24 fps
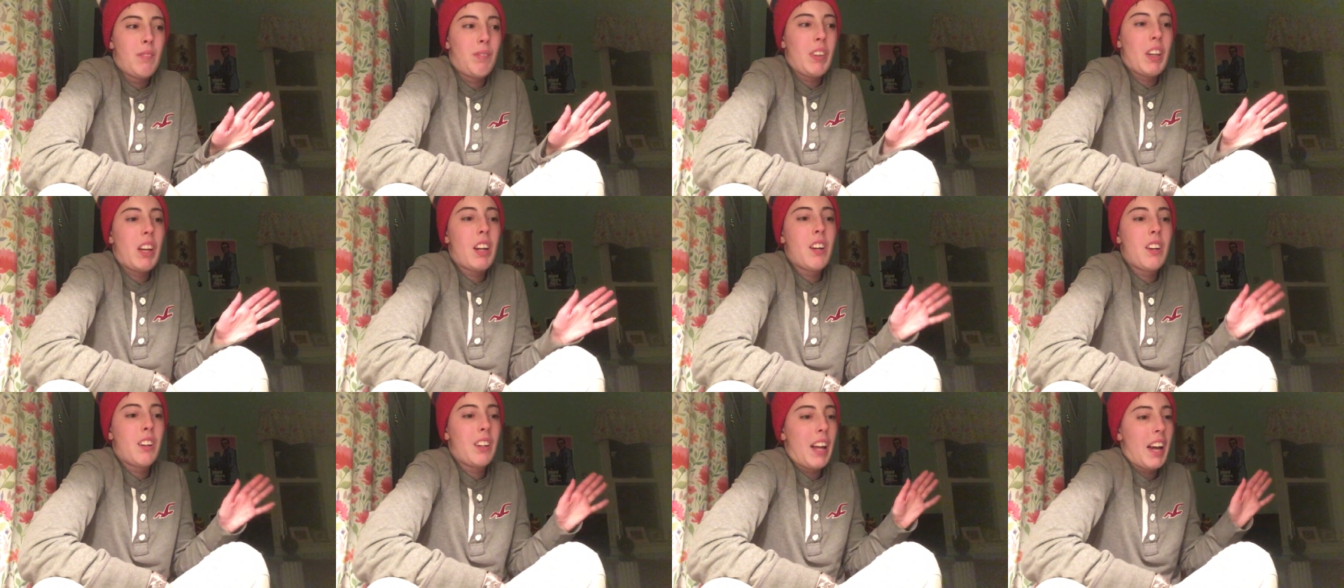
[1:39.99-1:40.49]

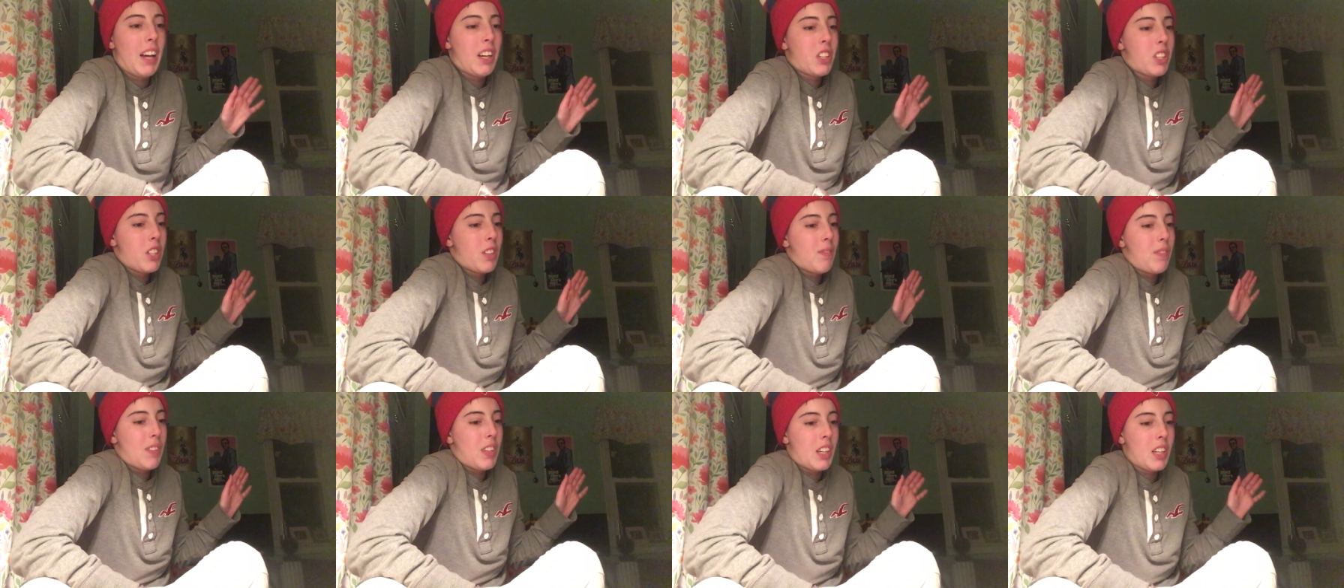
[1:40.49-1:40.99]
big
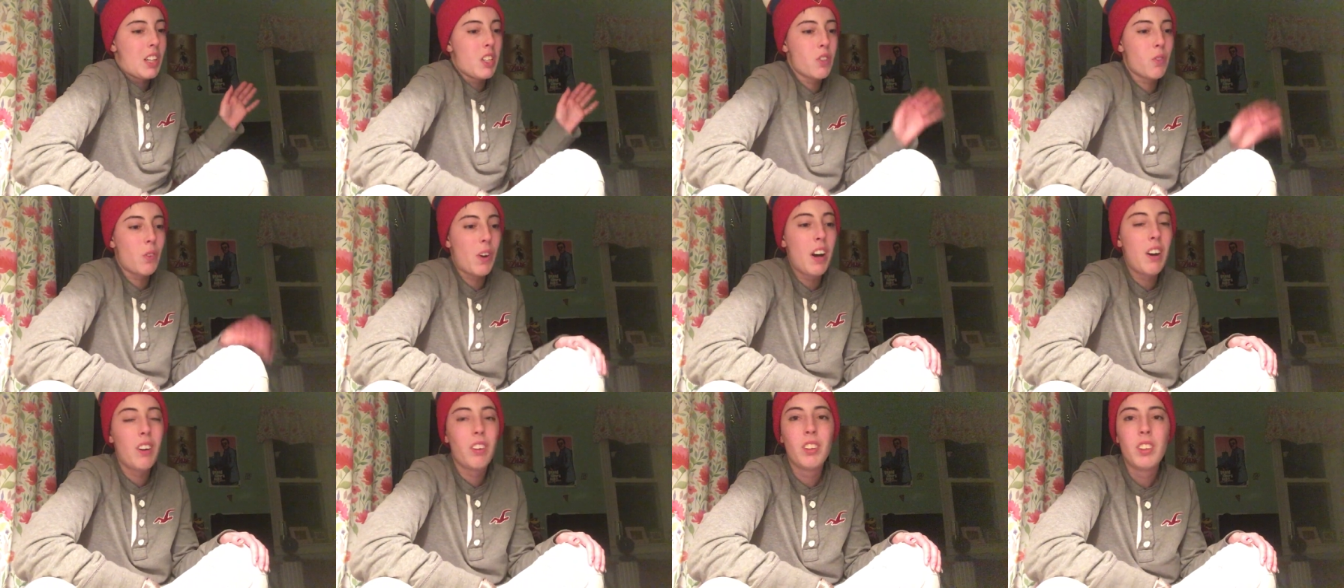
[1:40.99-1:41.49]
collection because,
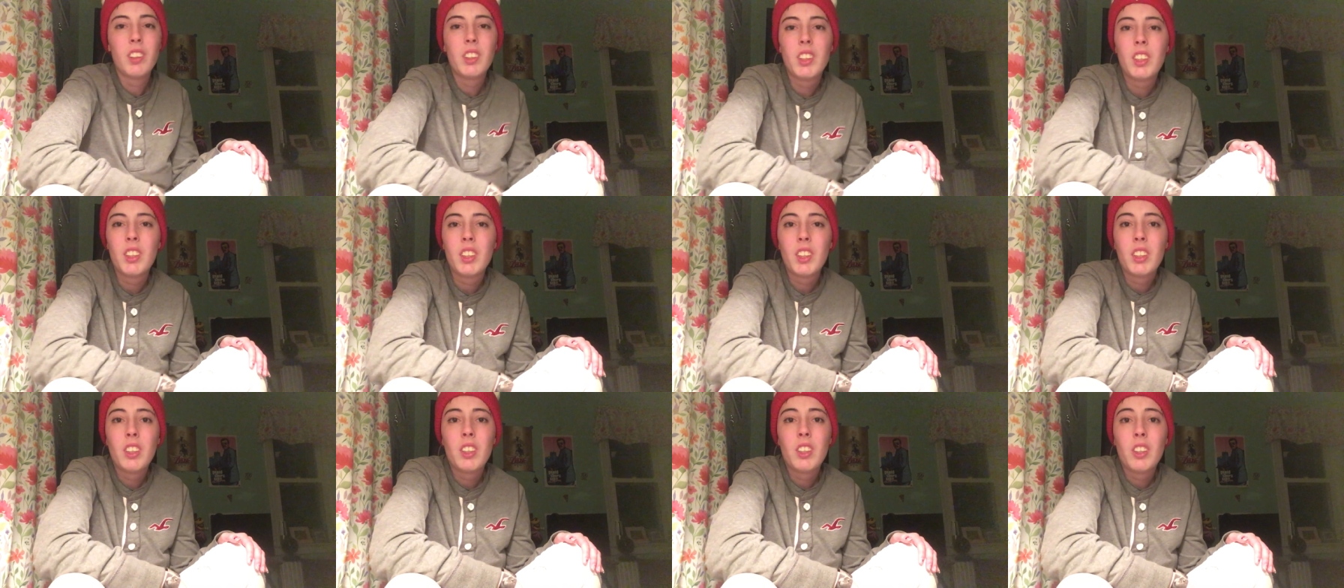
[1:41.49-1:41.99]
well,
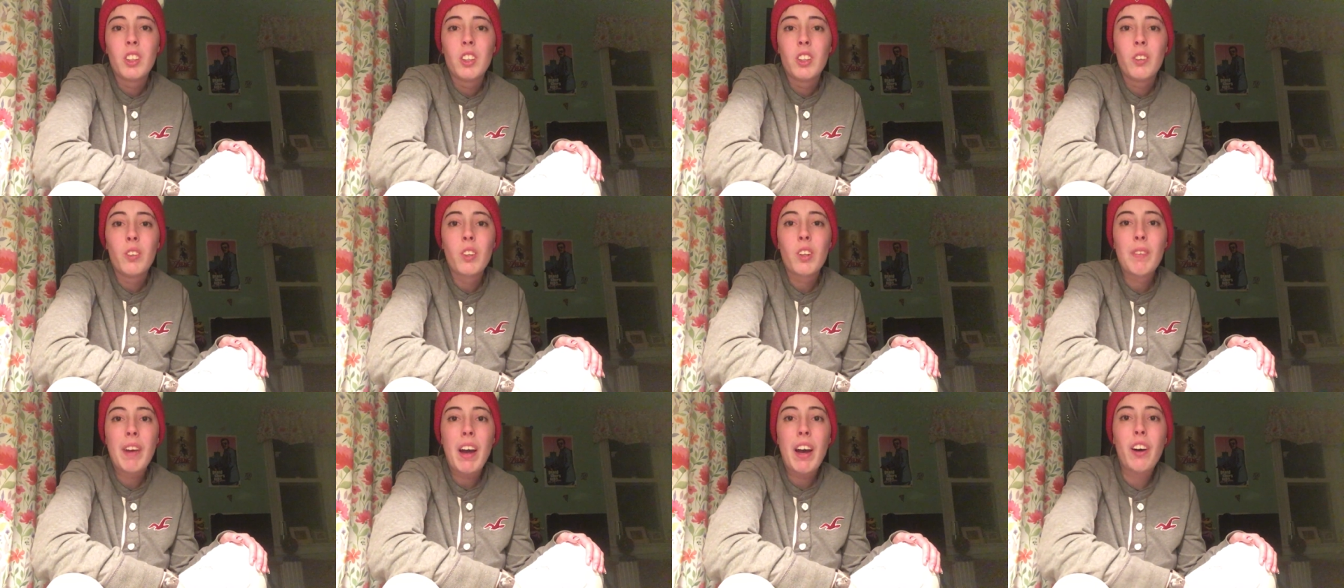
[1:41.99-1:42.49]

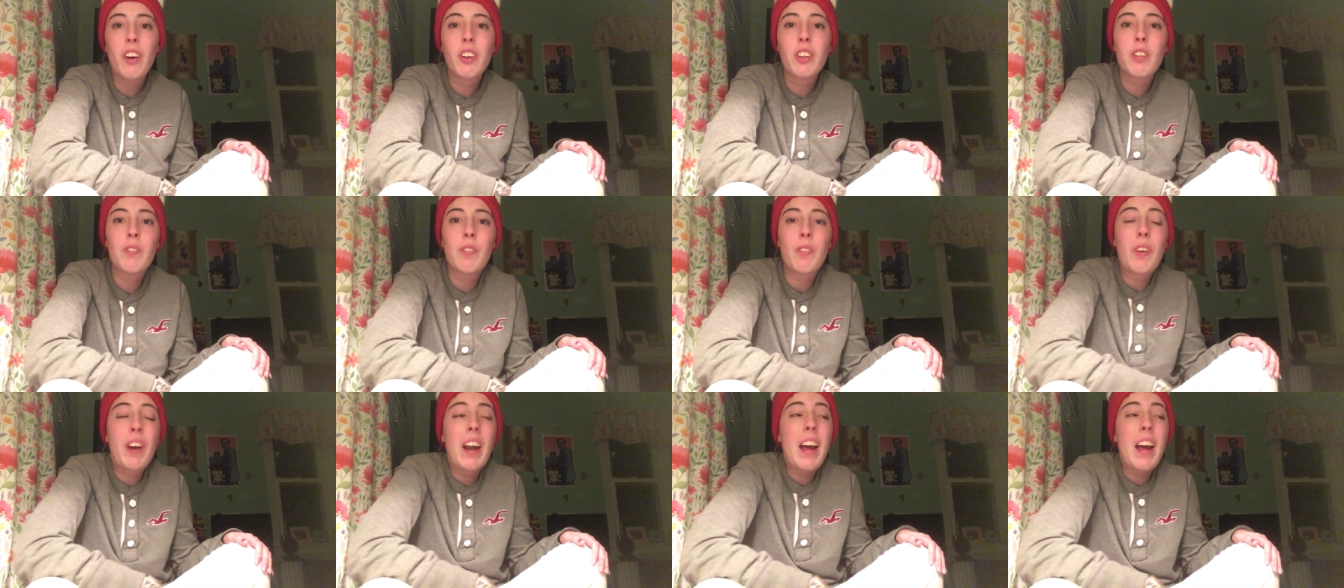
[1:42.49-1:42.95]
one of my ultimate.